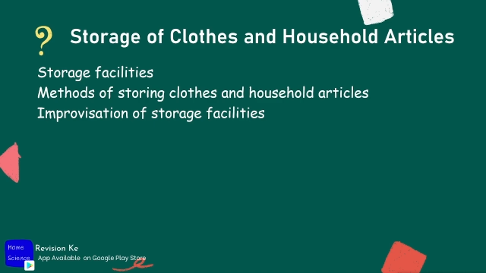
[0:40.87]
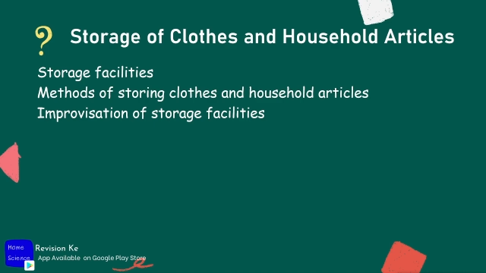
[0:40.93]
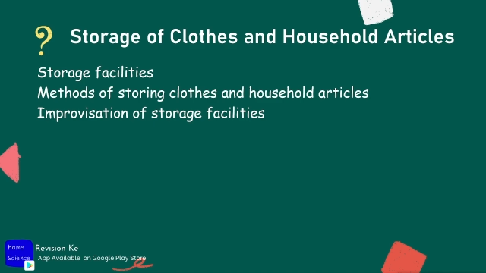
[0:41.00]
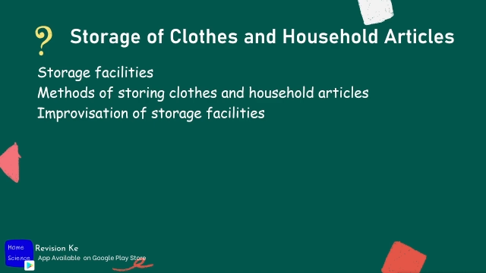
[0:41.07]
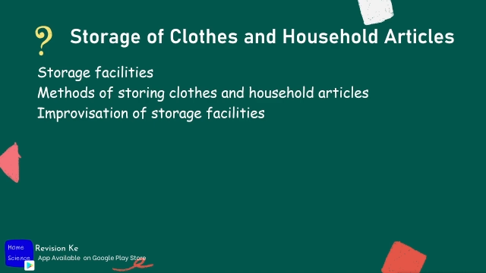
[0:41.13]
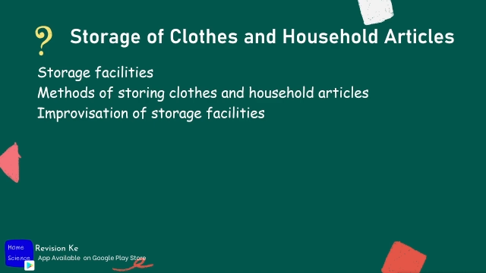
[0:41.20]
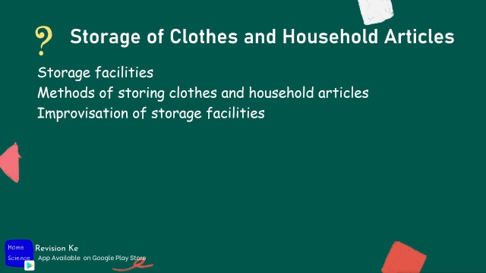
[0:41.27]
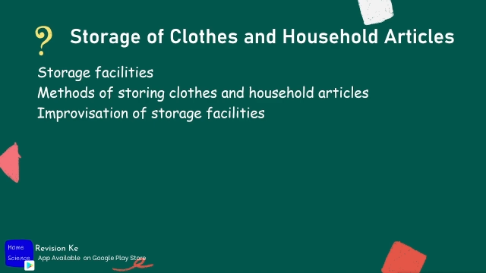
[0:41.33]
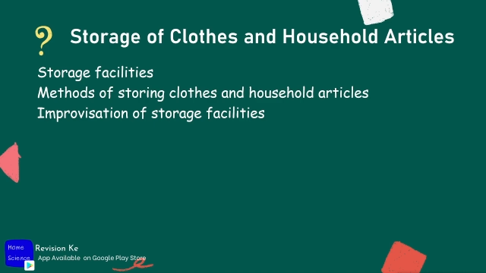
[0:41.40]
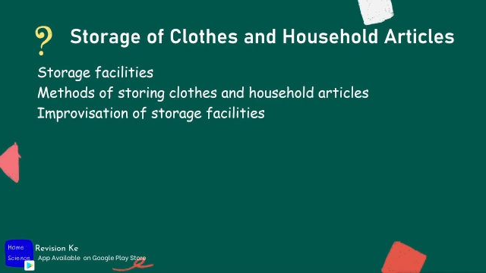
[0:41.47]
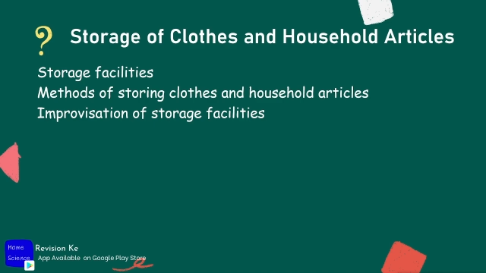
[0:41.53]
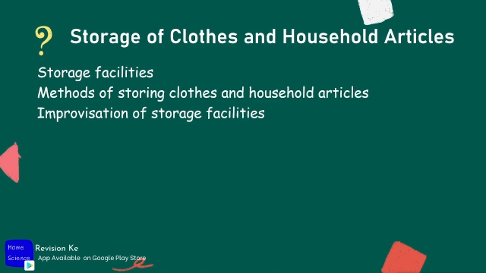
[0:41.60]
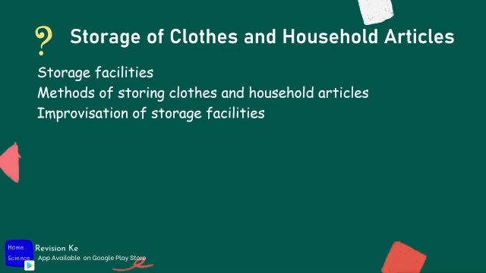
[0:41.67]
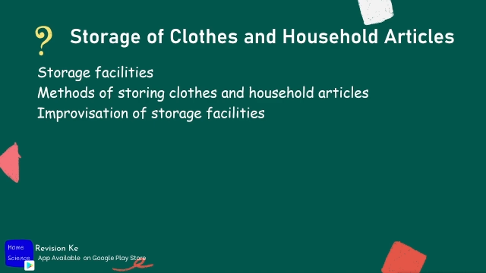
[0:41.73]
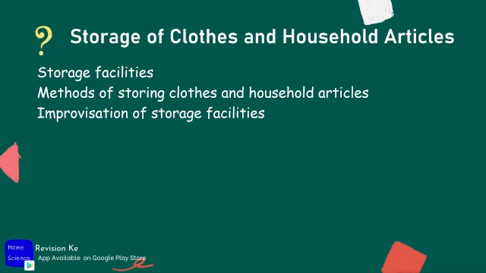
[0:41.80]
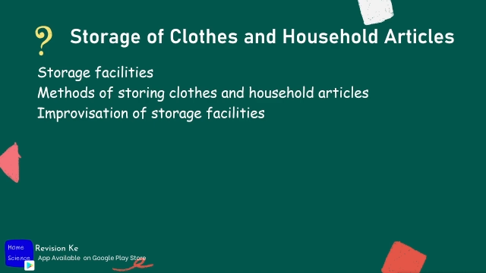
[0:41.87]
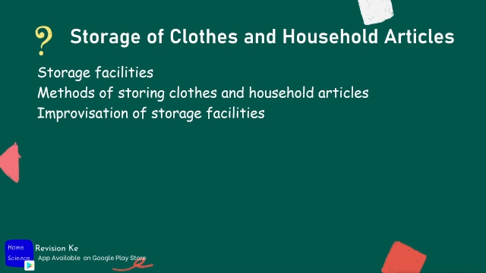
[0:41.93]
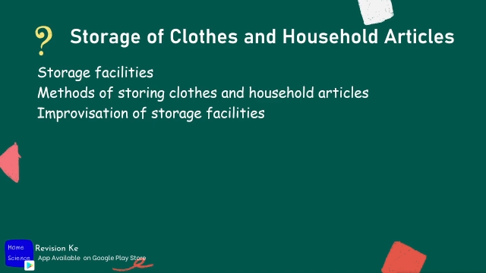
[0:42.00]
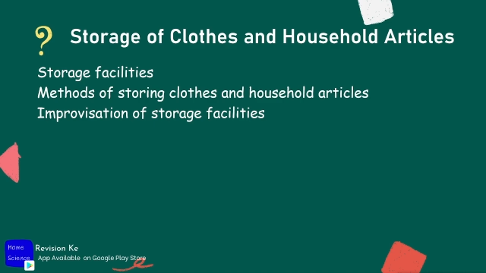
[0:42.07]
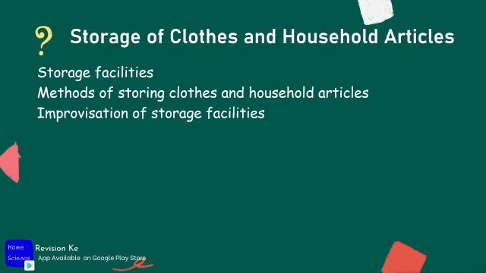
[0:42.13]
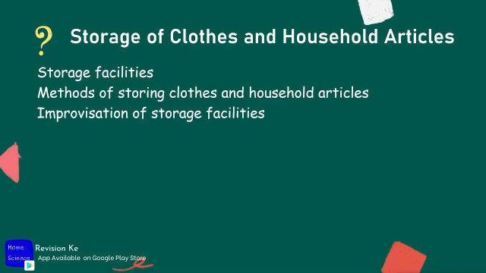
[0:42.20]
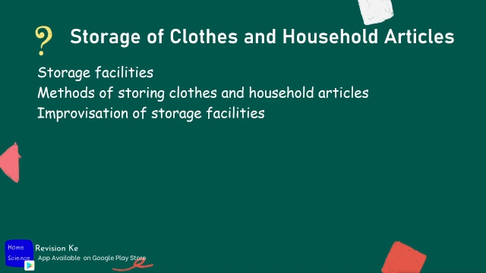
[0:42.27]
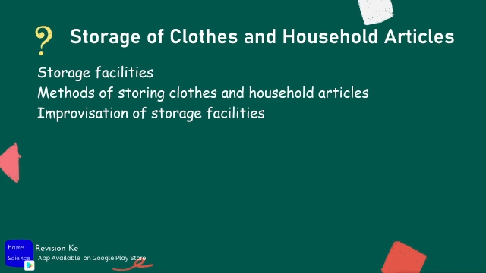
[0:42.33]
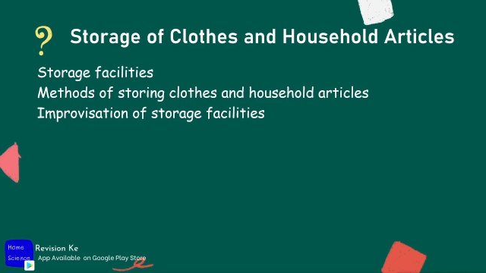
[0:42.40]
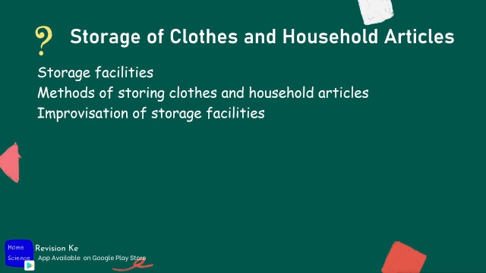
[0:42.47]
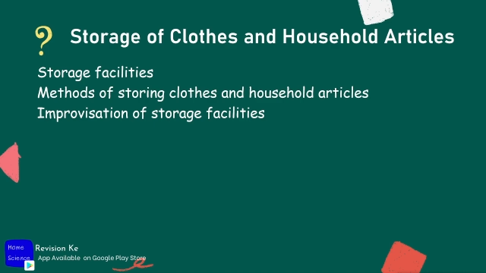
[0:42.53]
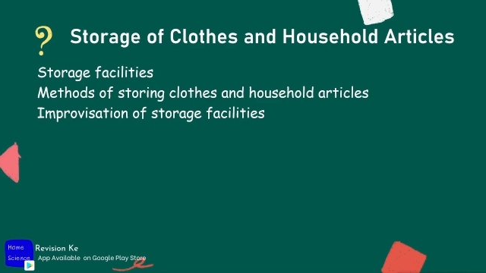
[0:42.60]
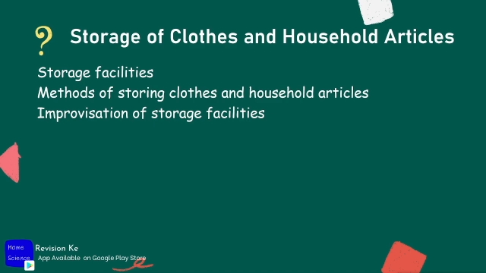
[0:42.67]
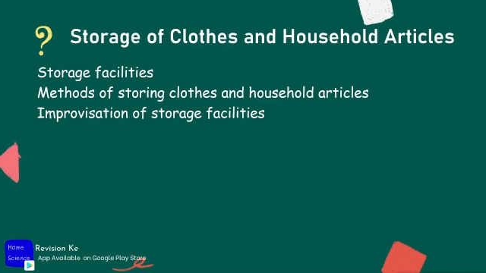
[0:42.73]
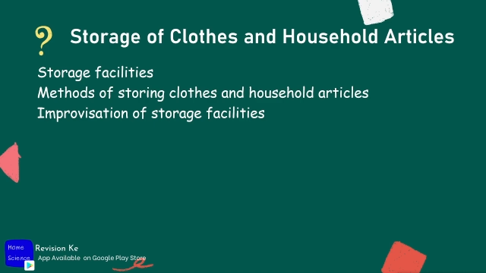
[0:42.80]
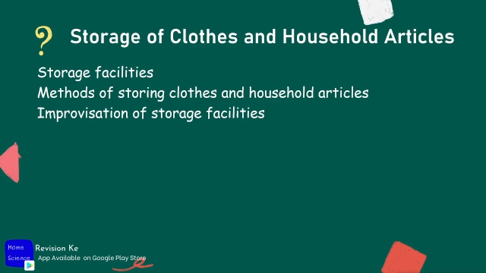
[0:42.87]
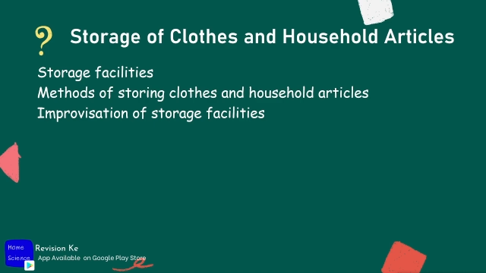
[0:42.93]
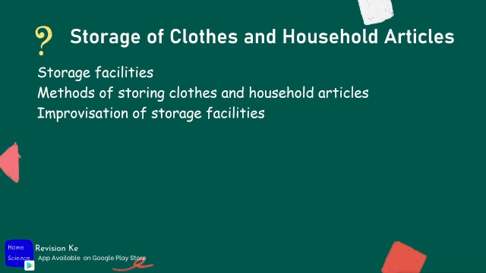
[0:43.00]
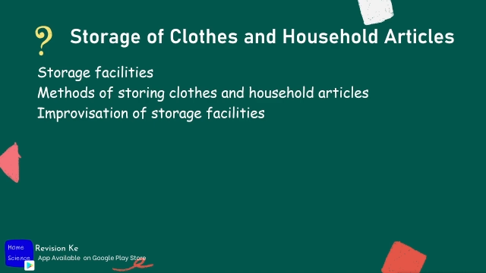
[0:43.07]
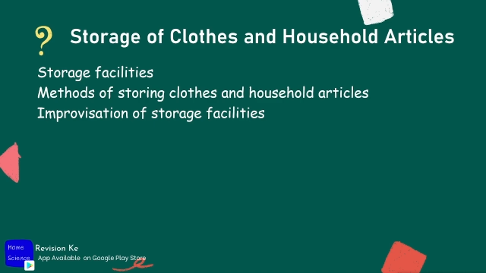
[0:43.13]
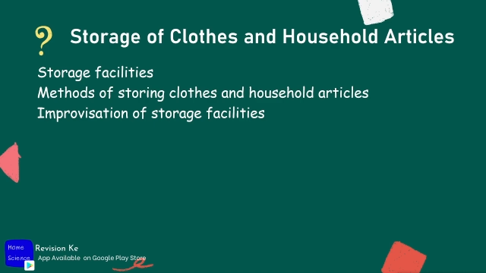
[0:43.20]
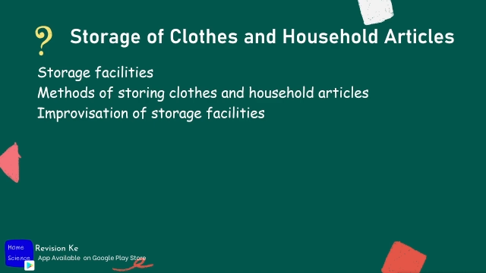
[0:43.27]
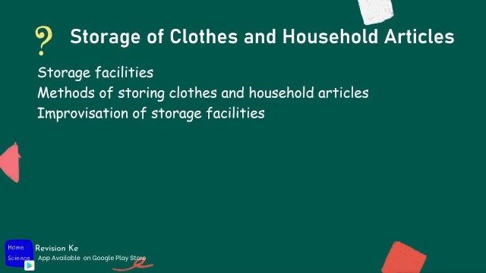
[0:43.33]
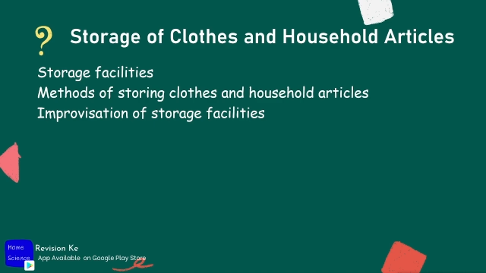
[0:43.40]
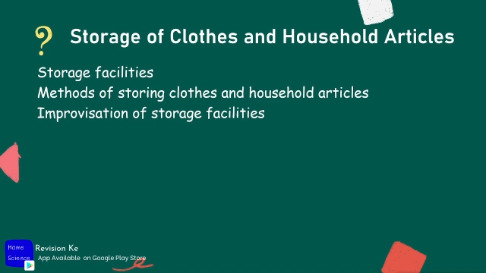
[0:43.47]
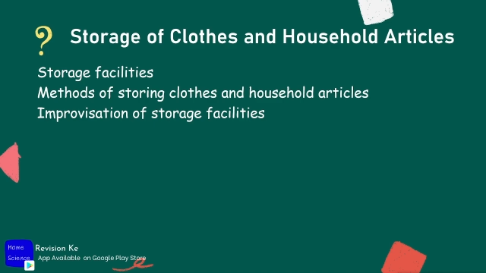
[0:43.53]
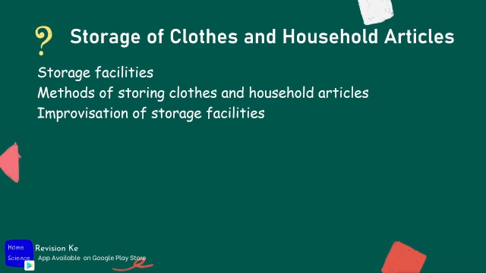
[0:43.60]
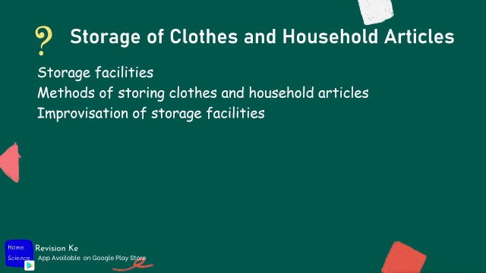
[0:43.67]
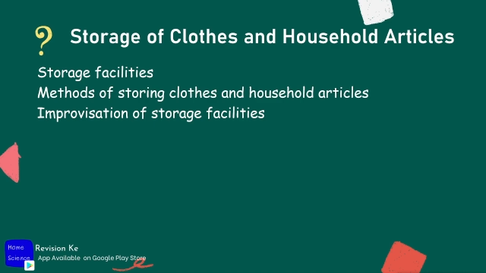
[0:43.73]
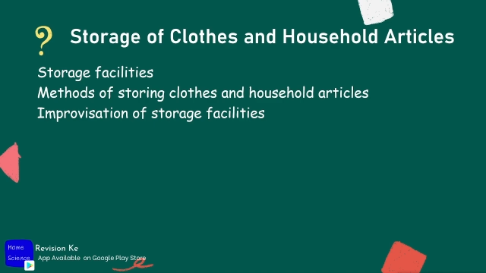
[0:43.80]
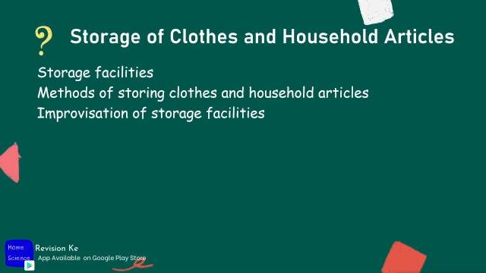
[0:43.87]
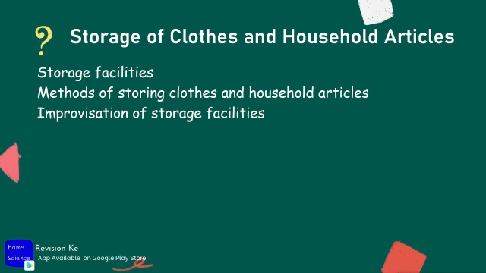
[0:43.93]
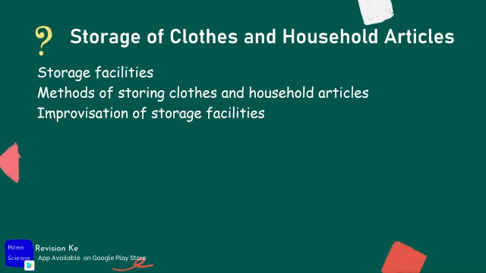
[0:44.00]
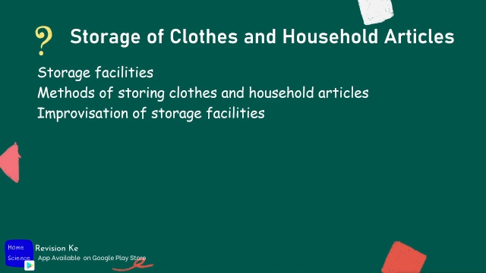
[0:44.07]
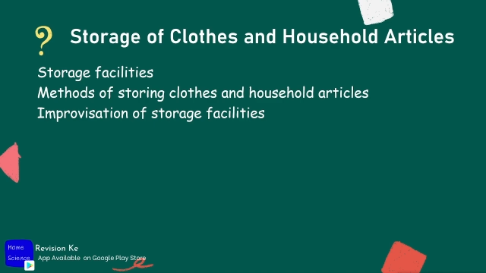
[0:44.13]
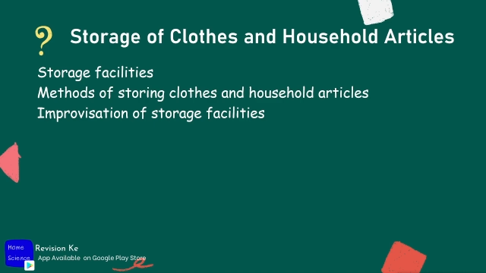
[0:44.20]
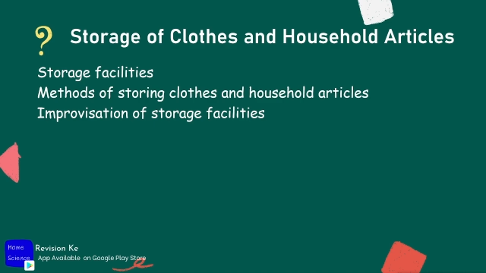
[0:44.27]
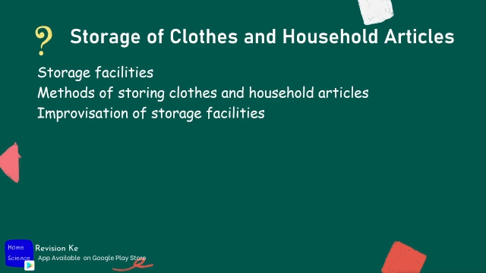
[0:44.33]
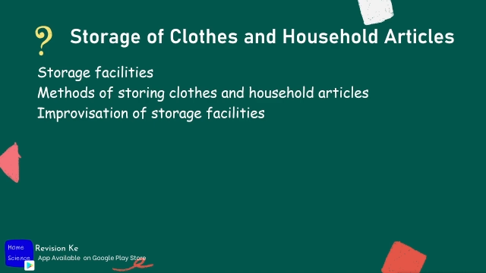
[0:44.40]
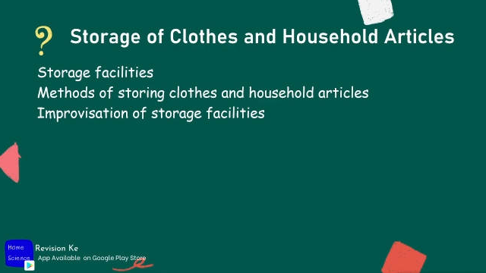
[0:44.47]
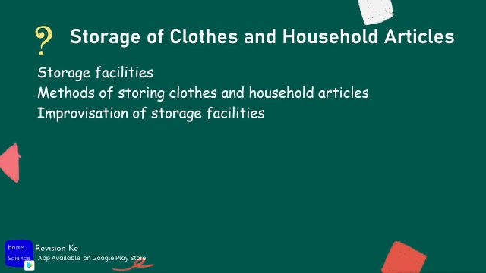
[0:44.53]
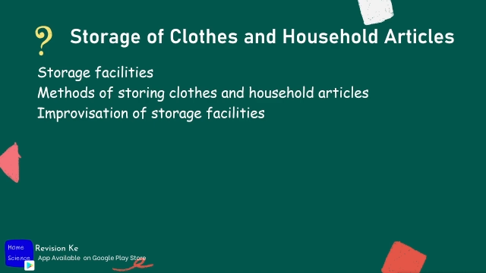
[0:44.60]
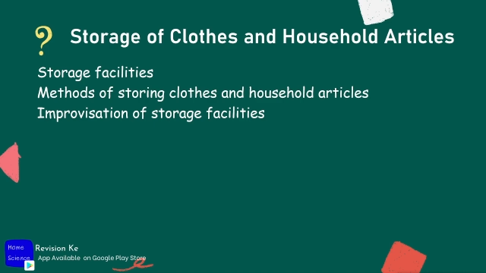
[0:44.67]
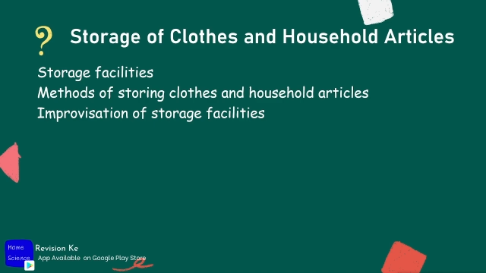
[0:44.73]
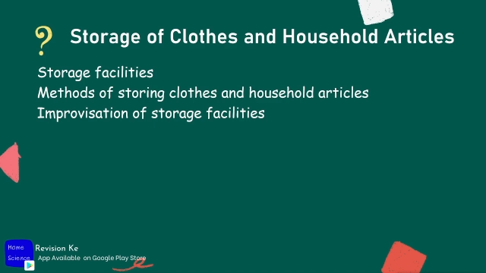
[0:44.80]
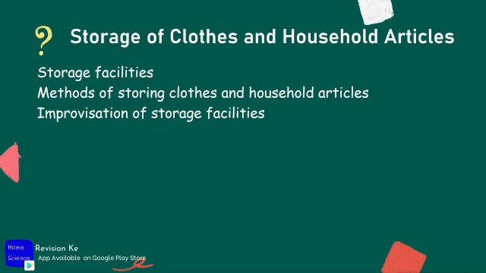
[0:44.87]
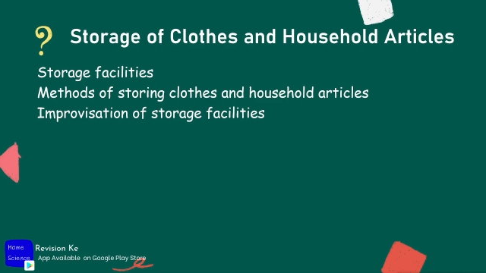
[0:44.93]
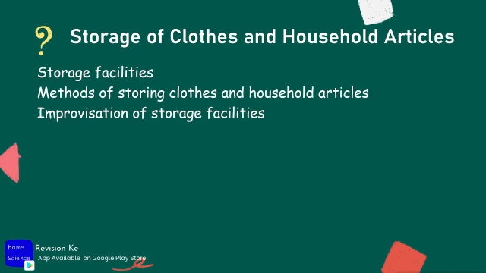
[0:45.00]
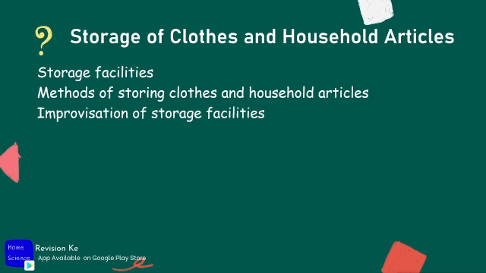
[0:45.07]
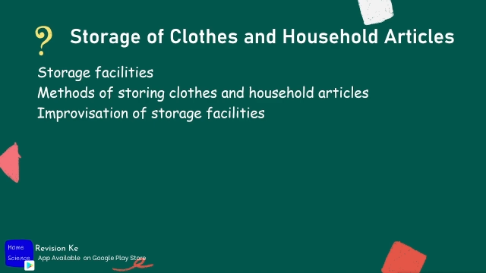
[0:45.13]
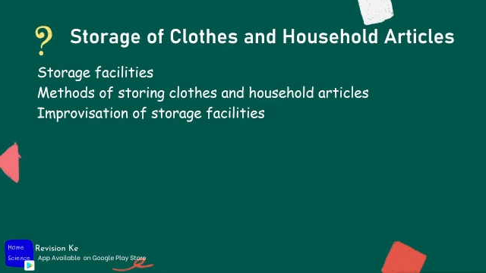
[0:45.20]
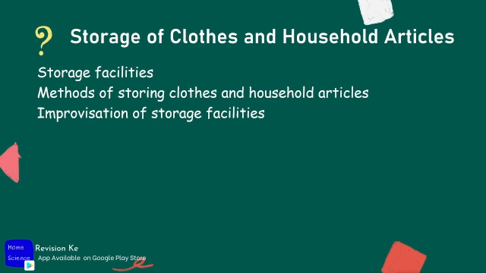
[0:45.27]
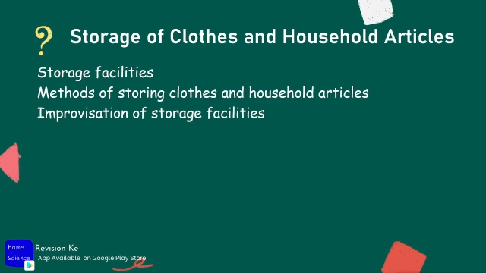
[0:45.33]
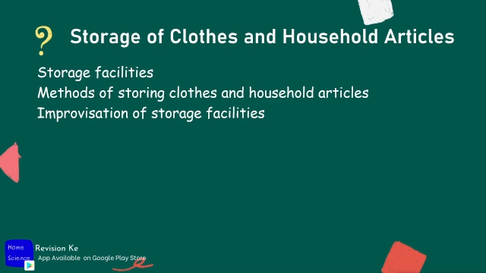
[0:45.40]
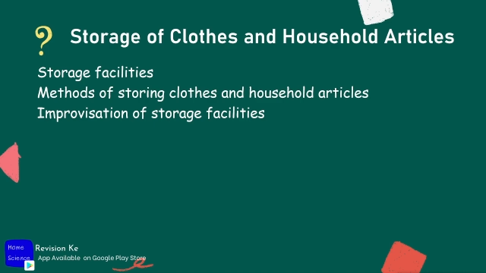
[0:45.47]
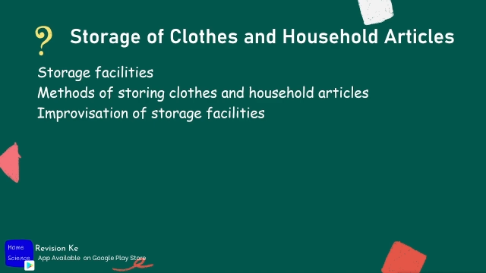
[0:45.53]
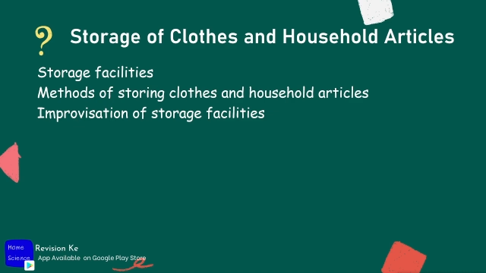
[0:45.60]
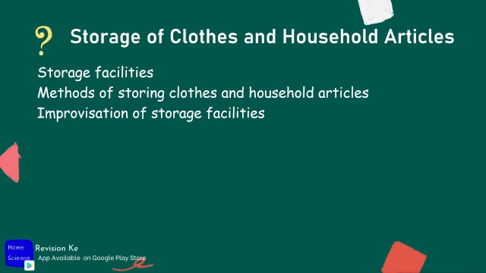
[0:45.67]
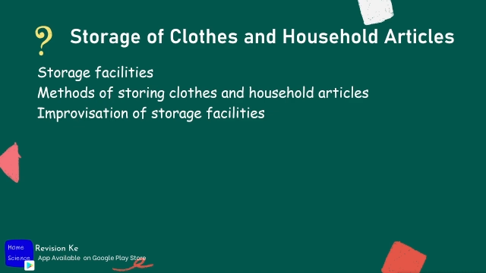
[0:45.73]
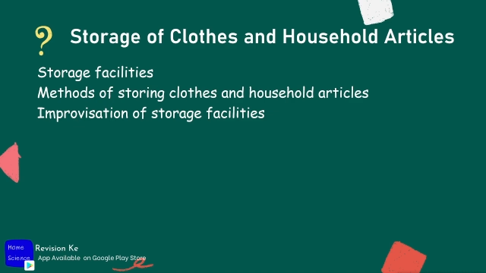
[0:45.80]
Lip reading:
No face is visible, so there are no lips to read.